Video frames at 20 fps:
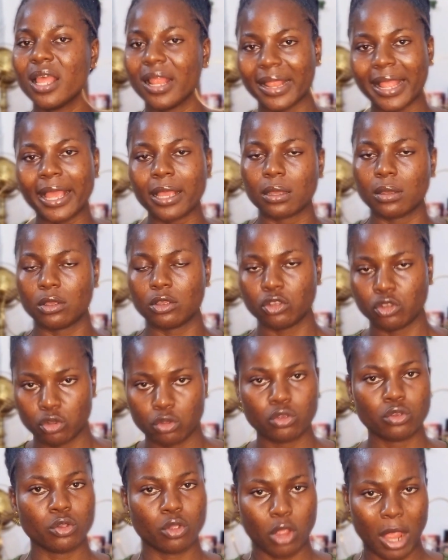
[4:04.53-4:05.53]
Like,
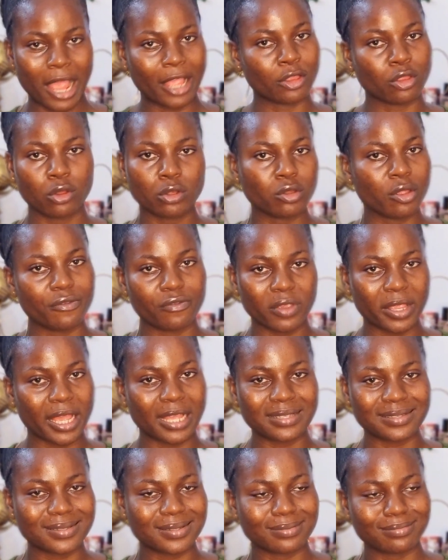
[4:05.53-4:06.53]
I don't know if you
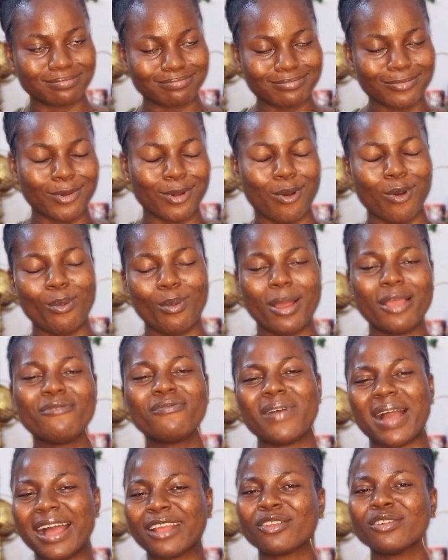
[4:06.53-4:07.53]
guys, if
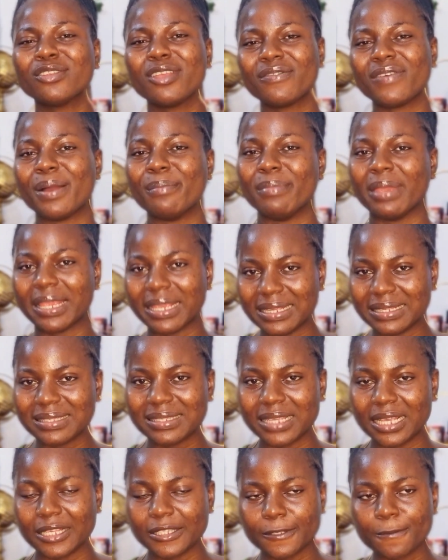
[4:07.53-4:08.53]
I don't know if I'm making
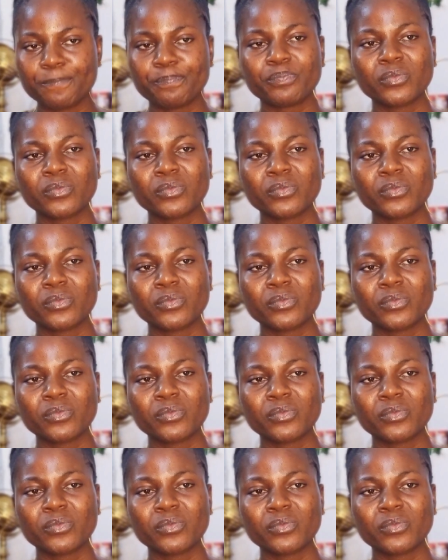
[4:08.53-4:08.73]
sense.